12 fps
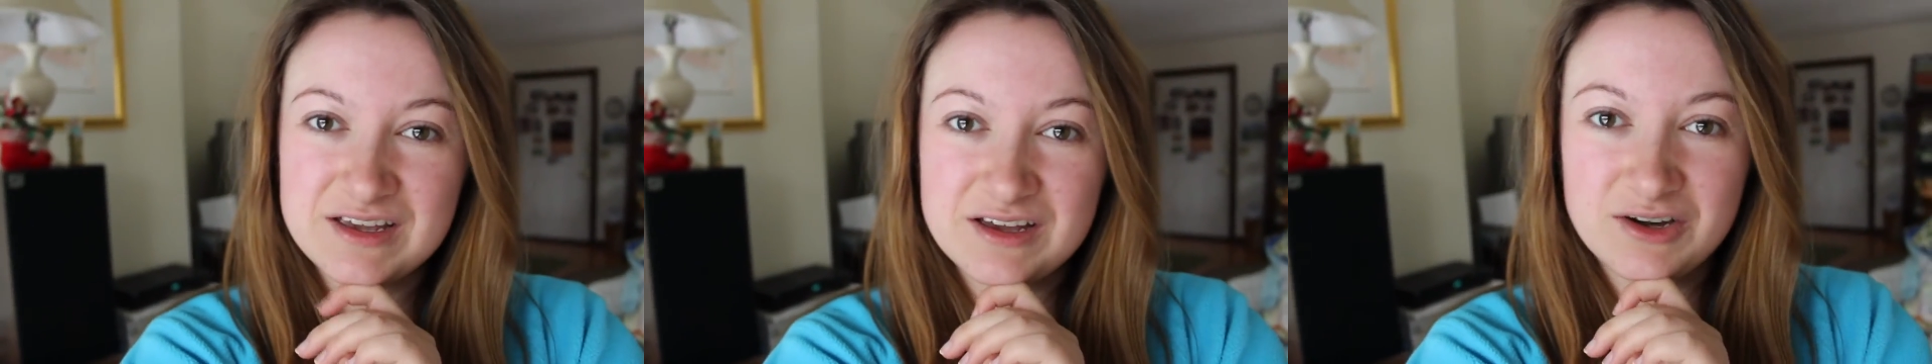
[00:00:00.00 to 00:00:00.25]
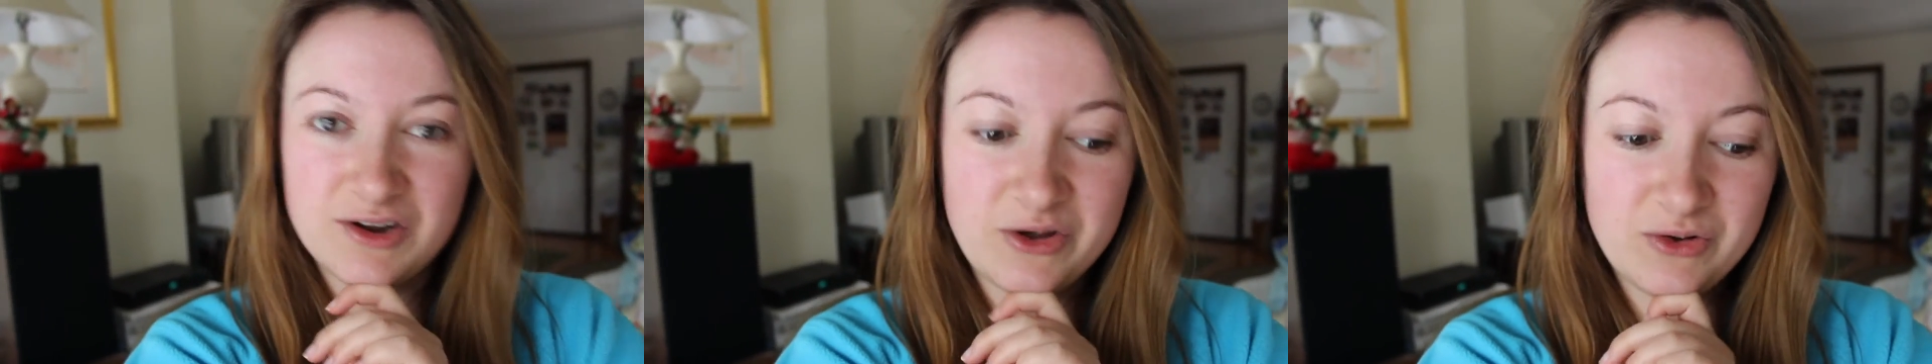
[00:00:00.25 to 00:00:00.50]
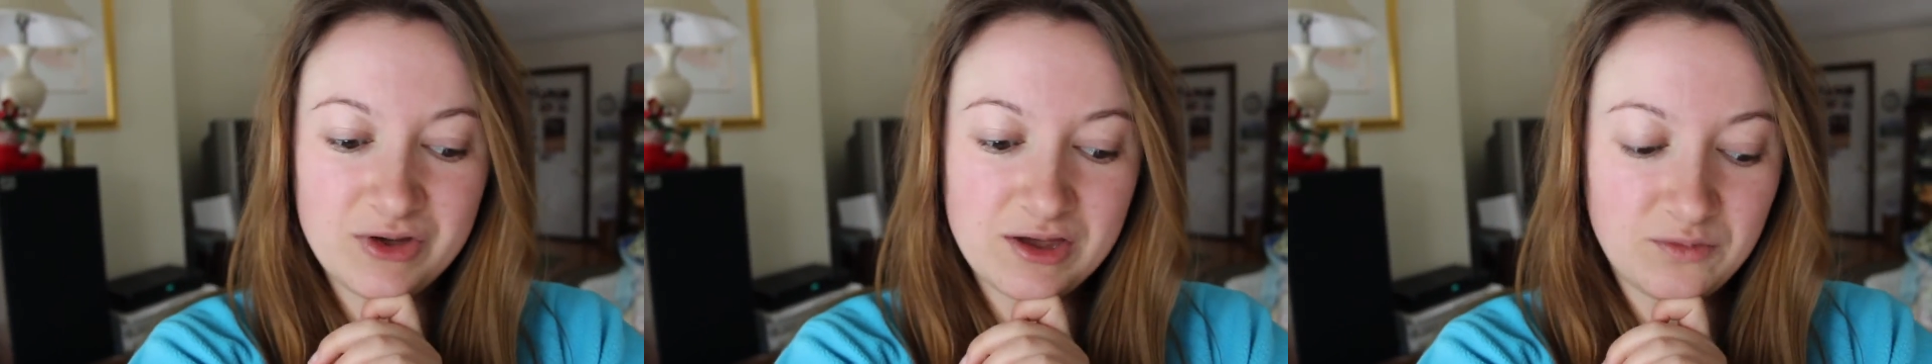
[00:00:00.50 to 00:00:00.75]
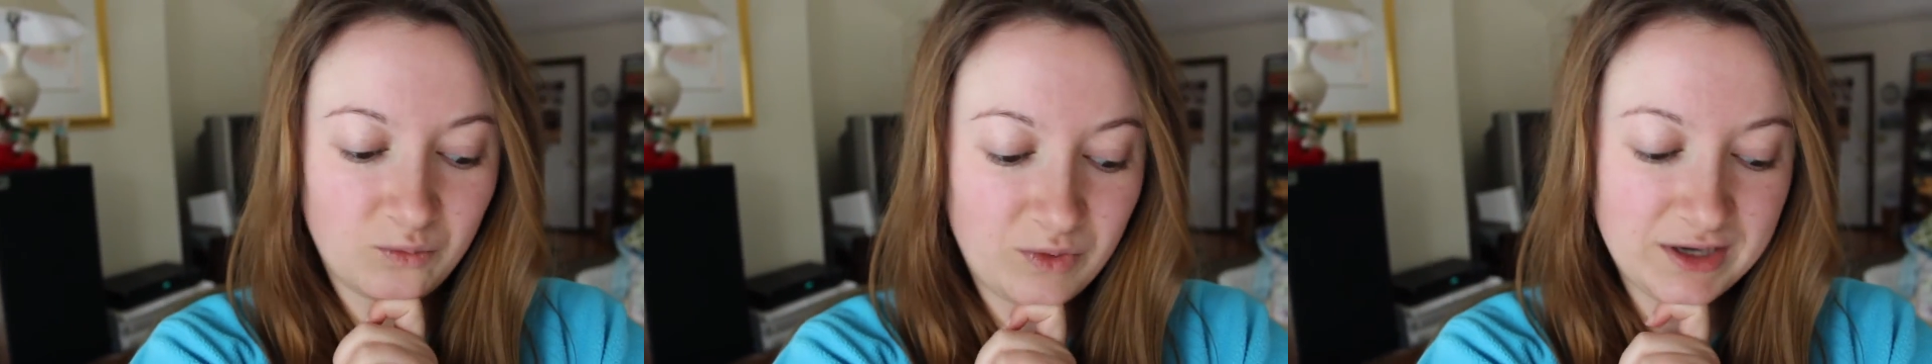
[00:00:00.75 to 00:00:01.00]
I gotta go
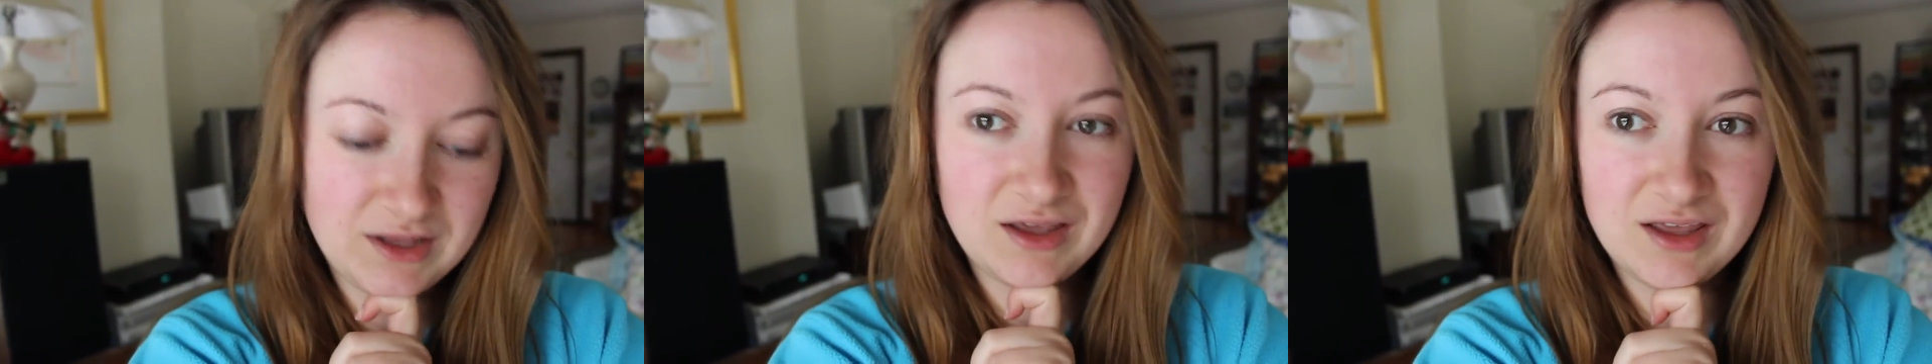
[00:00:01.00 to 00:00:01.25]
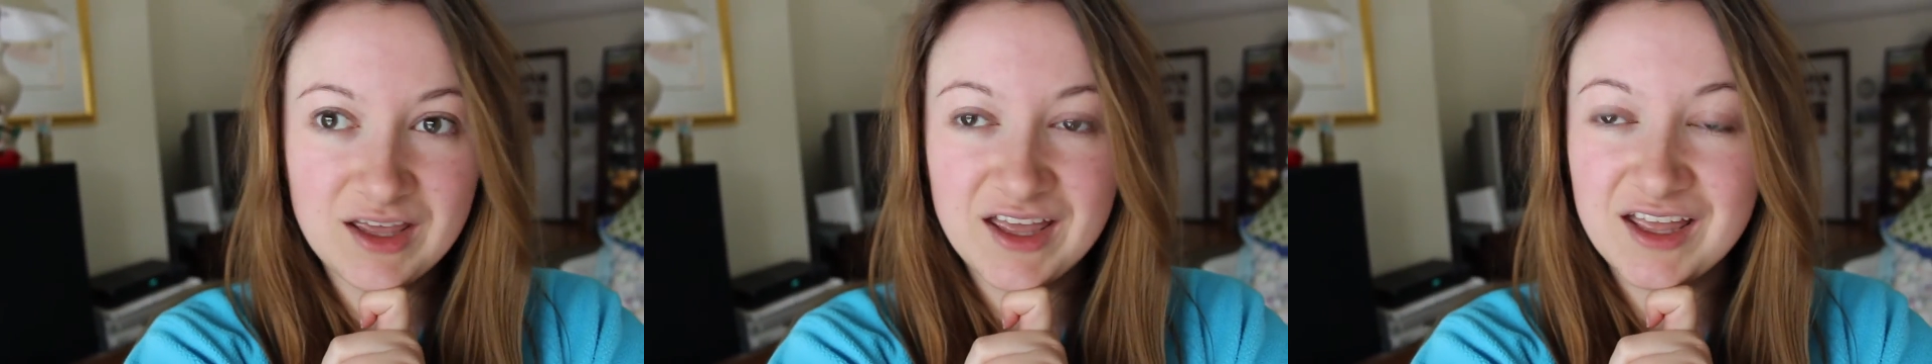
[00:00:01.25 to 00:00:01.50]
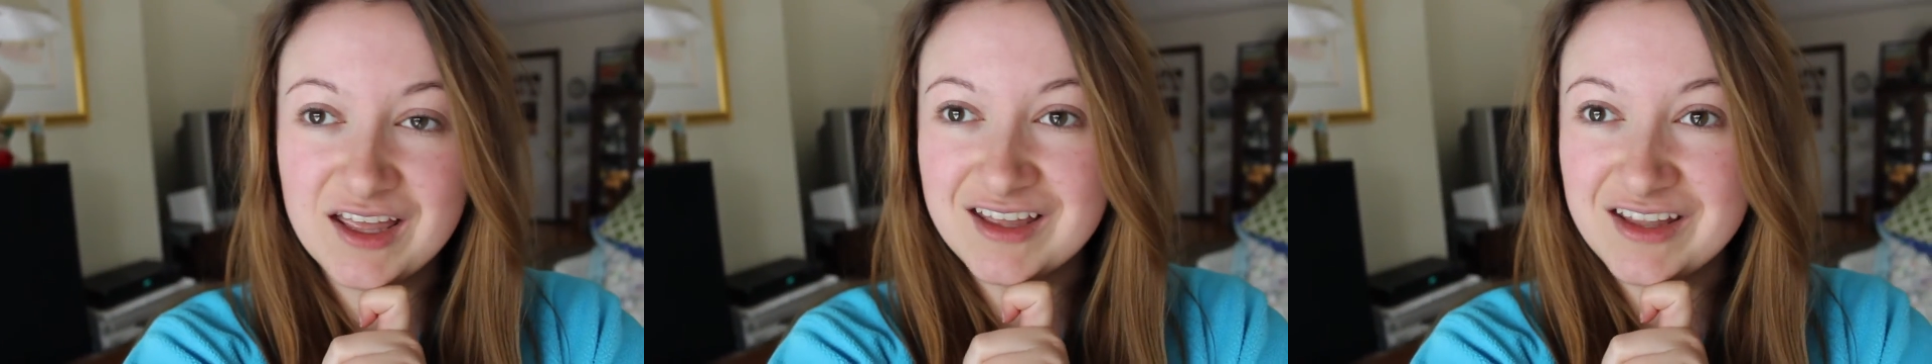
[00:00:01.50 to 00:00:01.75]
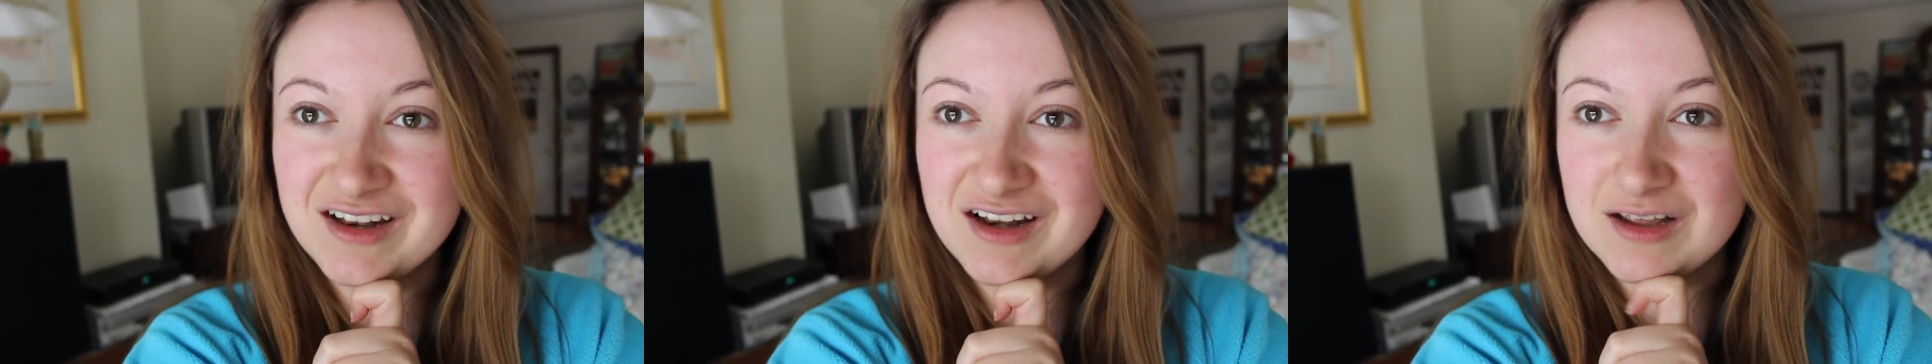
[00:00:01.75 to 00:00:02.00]
get ready and